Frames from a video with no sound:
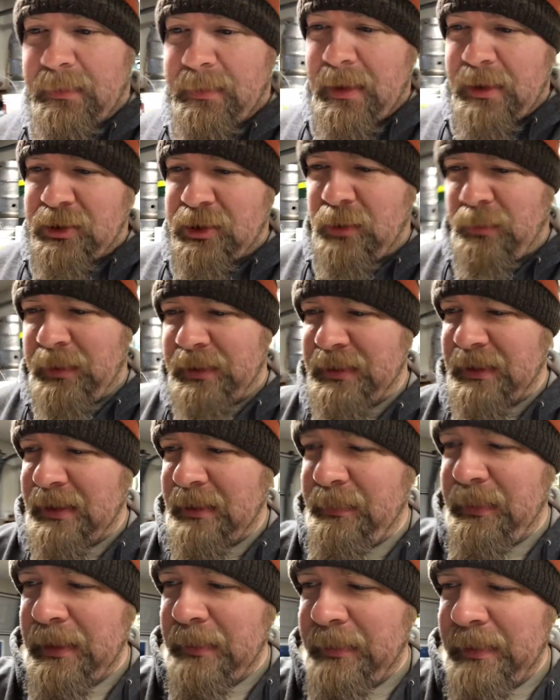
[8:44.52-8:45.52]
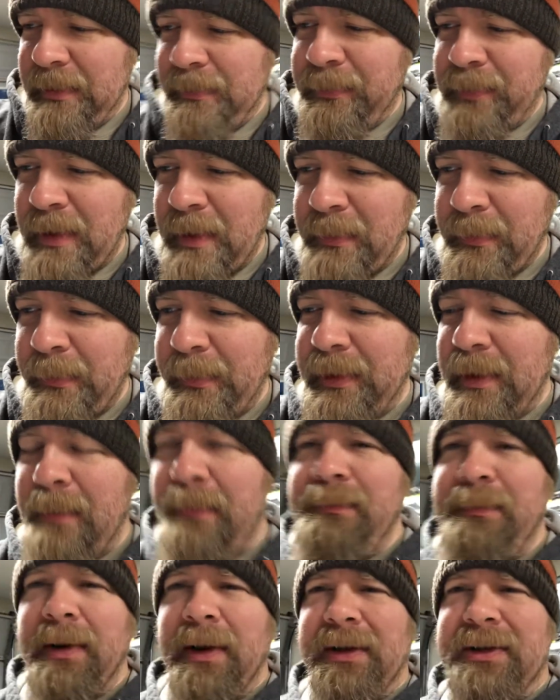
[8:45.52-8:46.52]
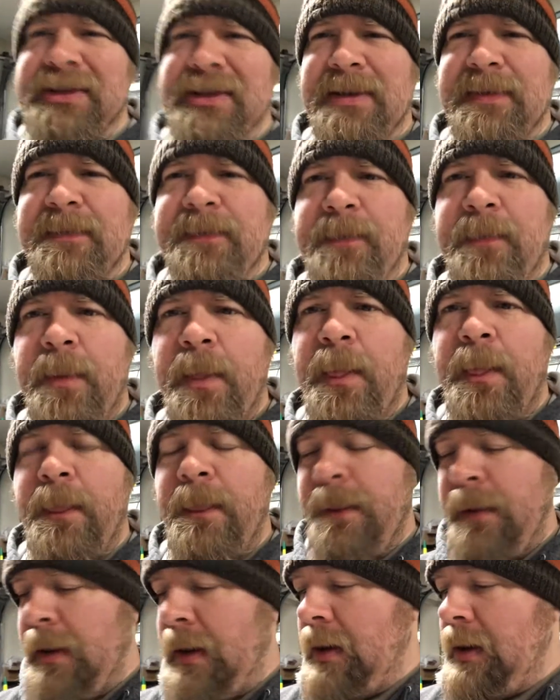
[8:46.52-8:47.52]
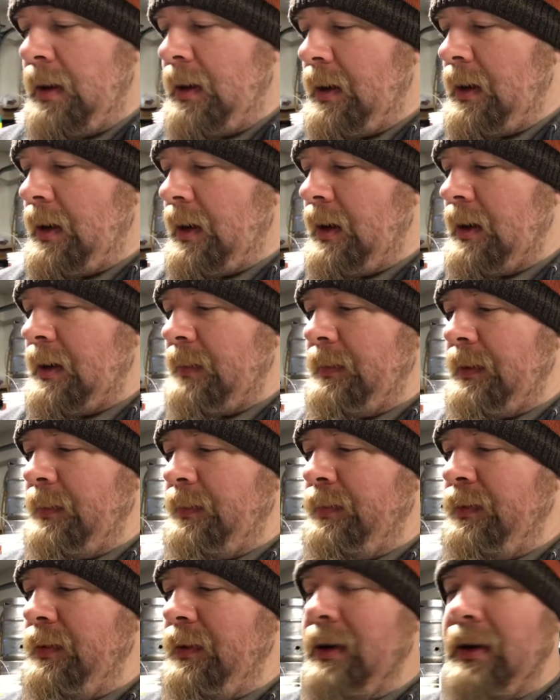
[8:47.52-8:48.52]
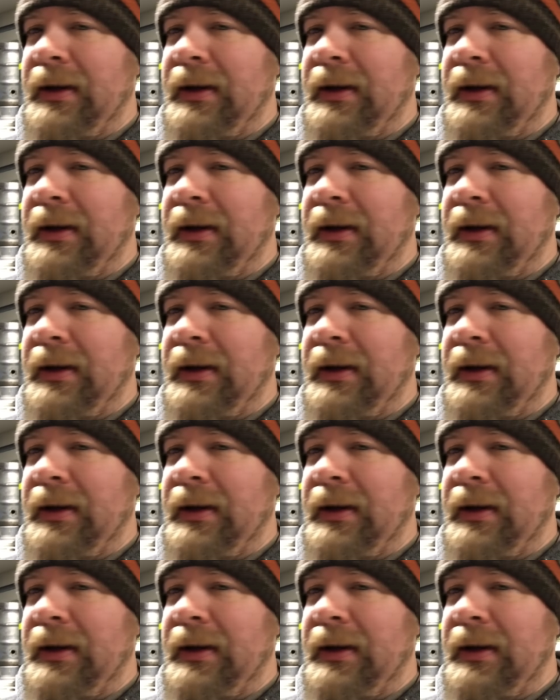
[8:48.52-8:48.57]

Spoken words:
sure what it's going to be, but probably a Belgian, and I'm going to put